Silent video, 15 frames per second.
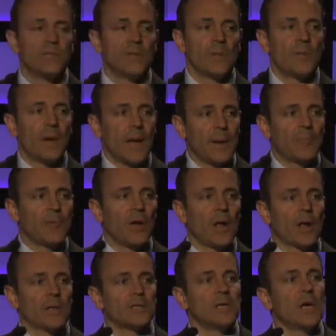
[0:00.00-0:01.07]
the
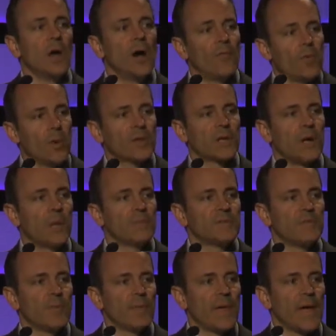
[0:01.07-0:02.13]
byproducts of what comes
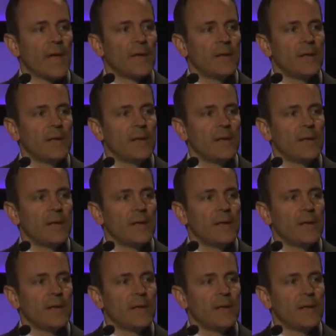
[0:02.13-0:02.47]
from that,